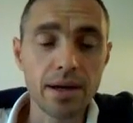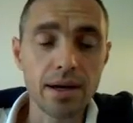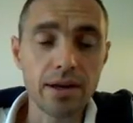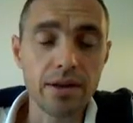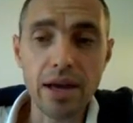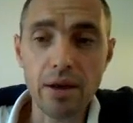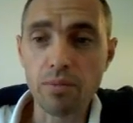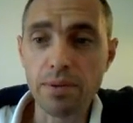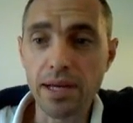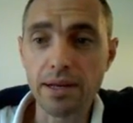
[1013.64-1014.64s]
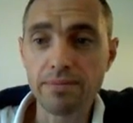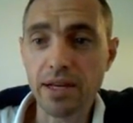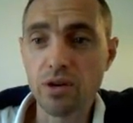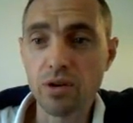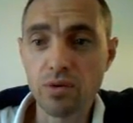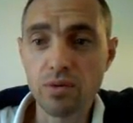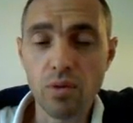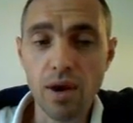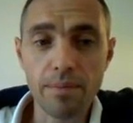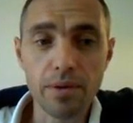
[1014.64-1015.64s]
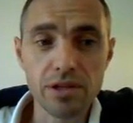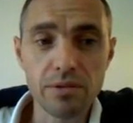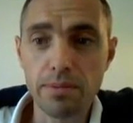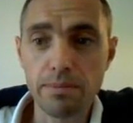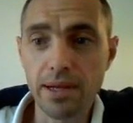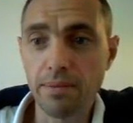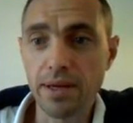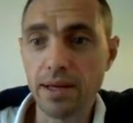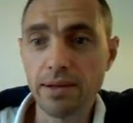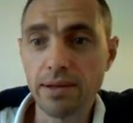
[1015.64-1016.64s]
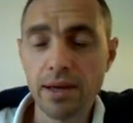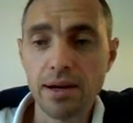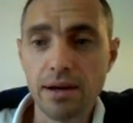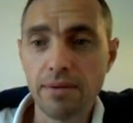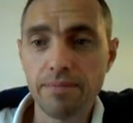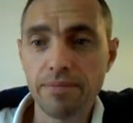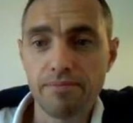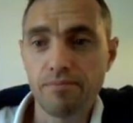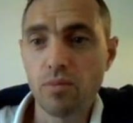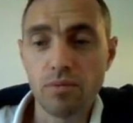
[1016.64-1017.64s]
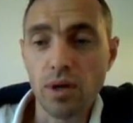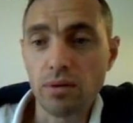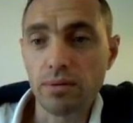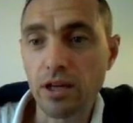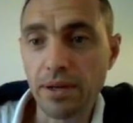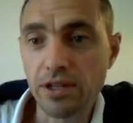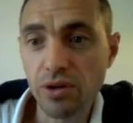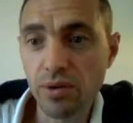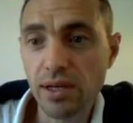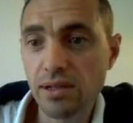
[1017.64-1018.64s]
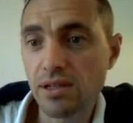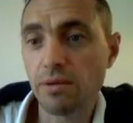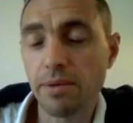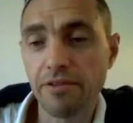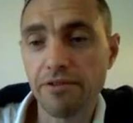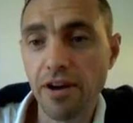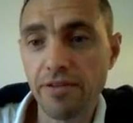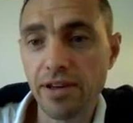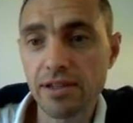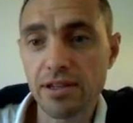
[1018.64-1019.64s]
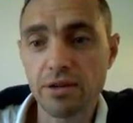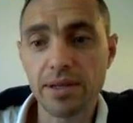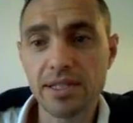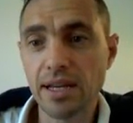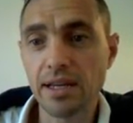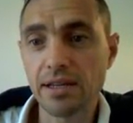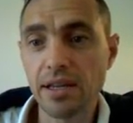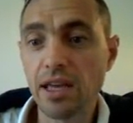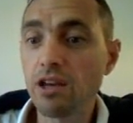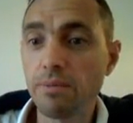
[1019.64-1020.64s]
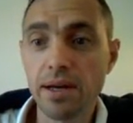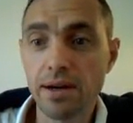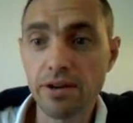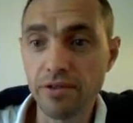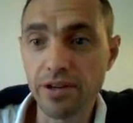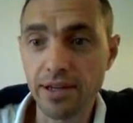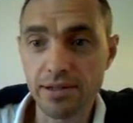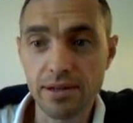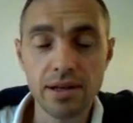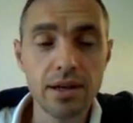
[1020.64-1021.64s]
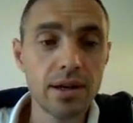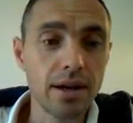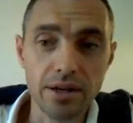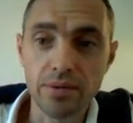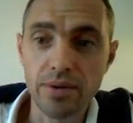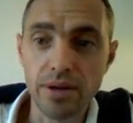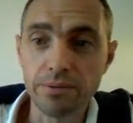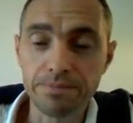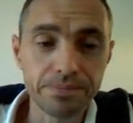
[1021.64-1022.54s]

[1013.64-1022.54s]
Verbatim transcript: uh, and that will be that could quite possibly be um, well, it could be two years, it could be five years, it could be ten years, it could be a hundred years. I don't know,